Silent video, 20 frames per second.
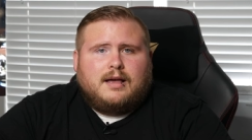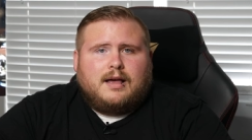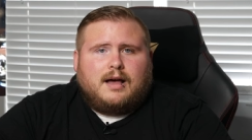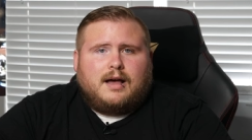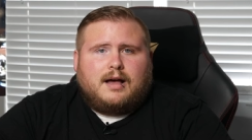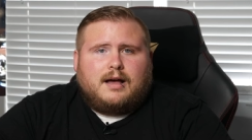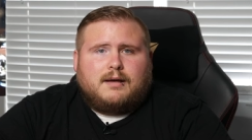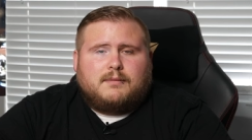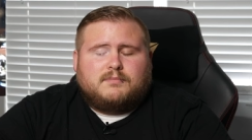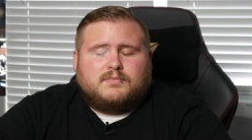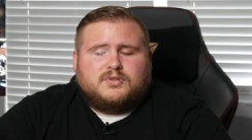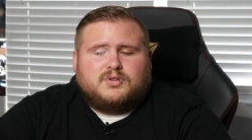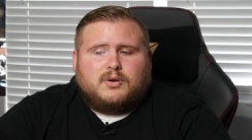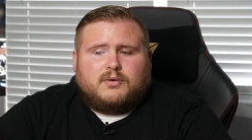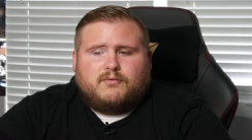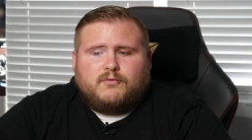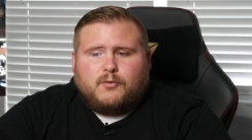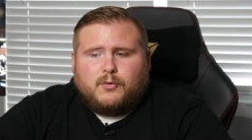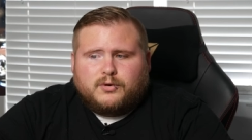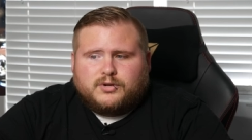Um, so
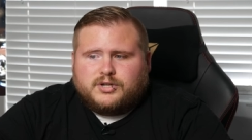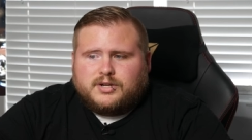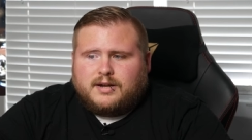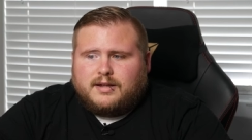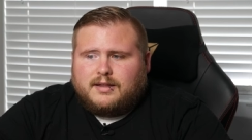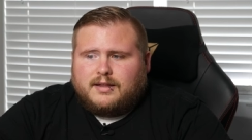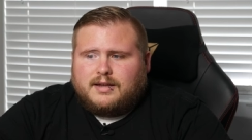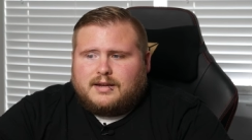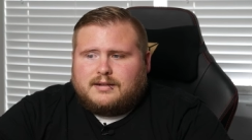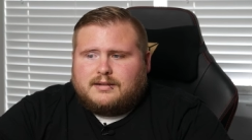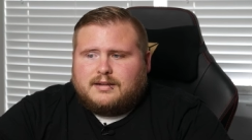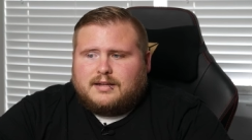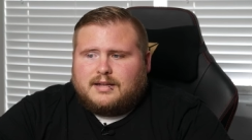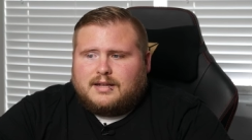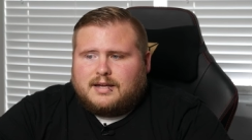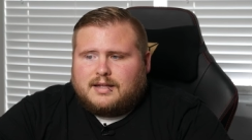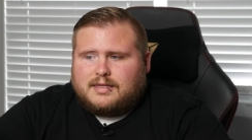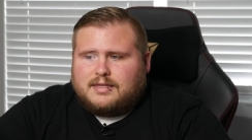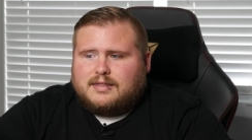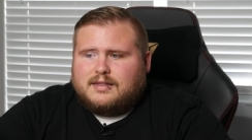unfortunately to
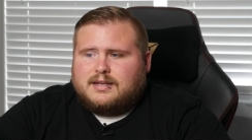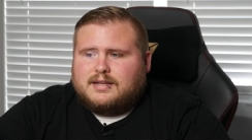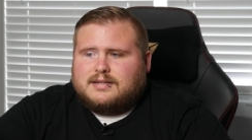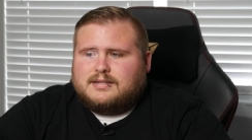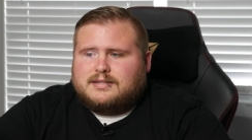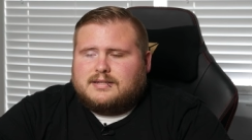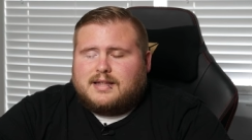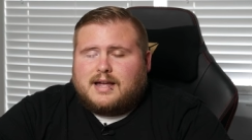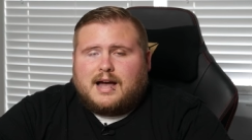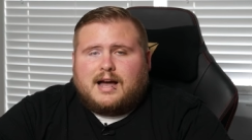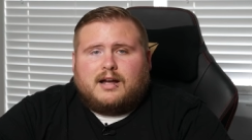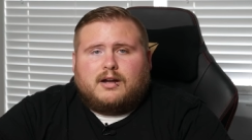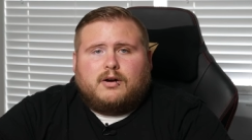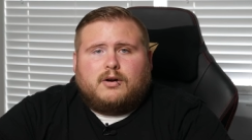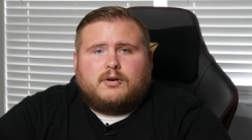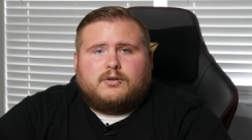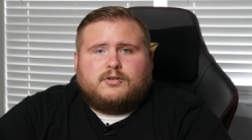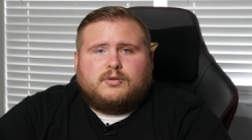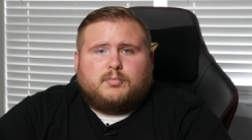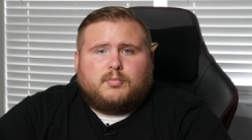get this die
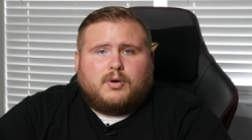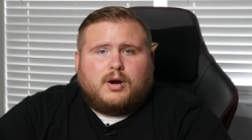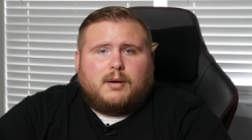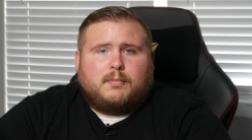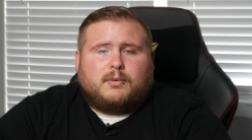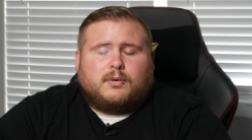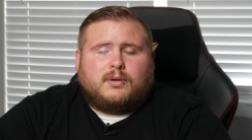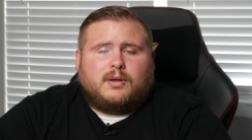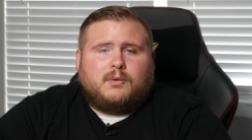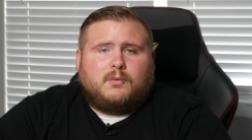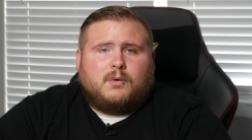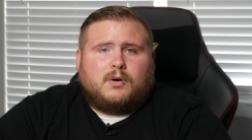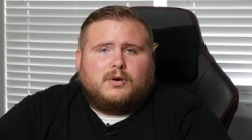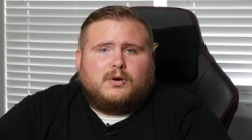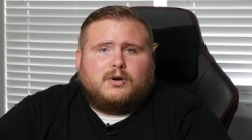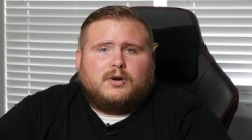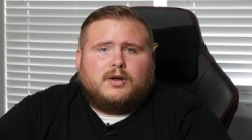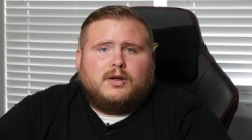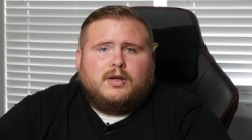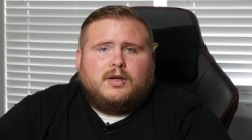guard to properly
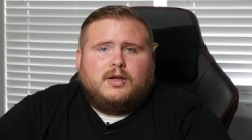work